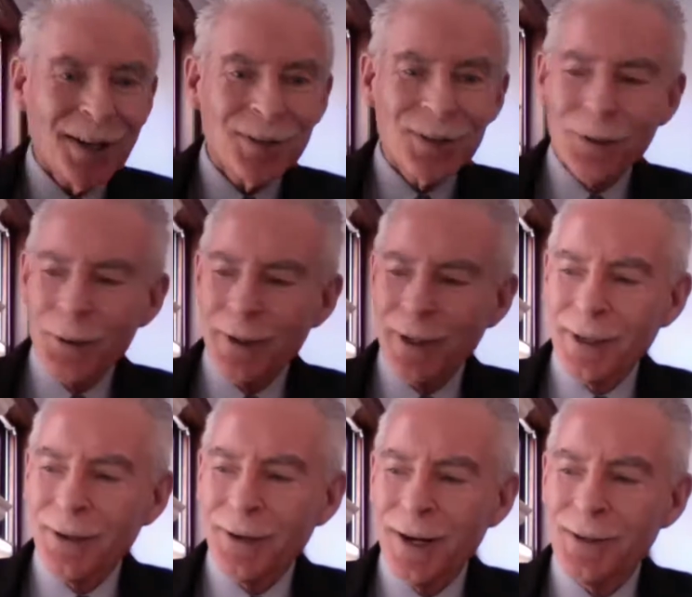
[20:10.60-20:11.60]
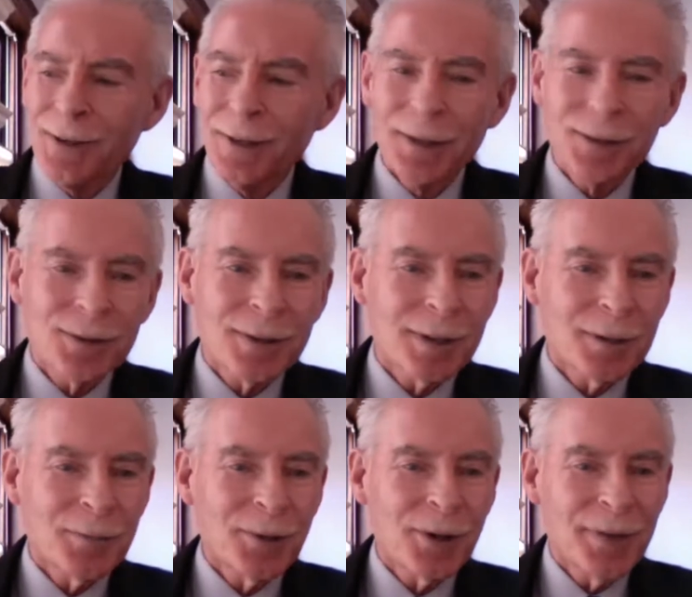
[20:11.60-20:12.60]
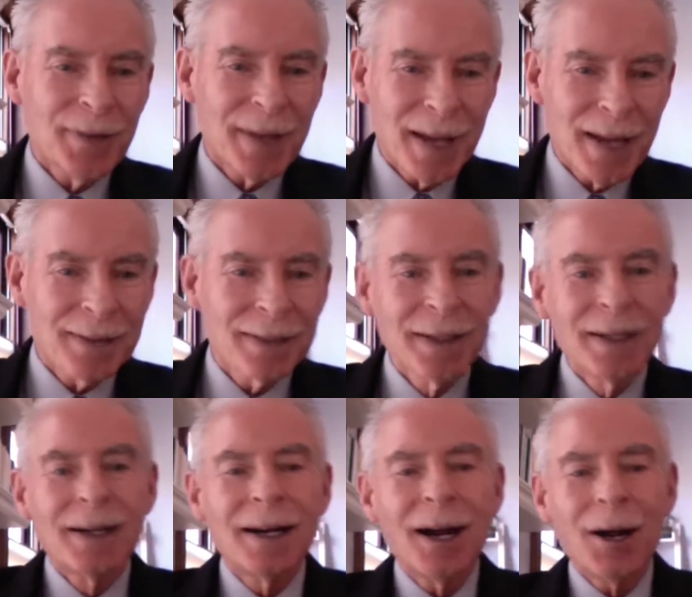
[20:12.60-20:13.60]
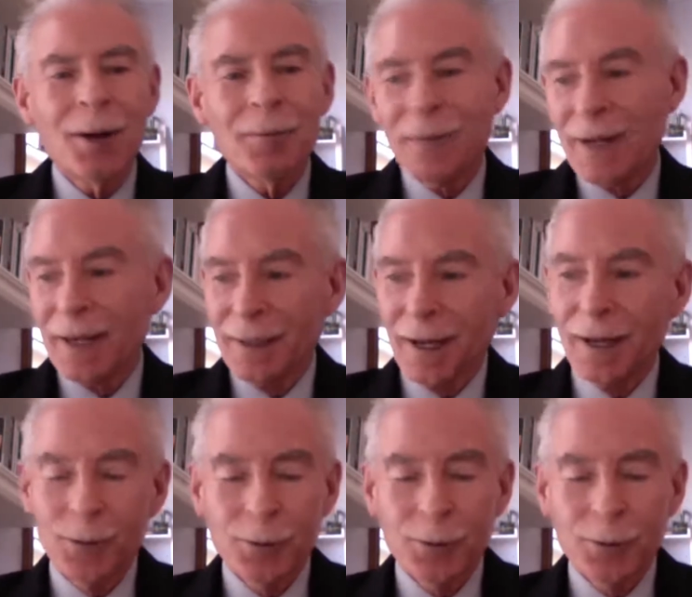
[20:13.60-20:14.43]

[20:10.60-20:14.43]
so I want to congratulate you, Kim, on that. And I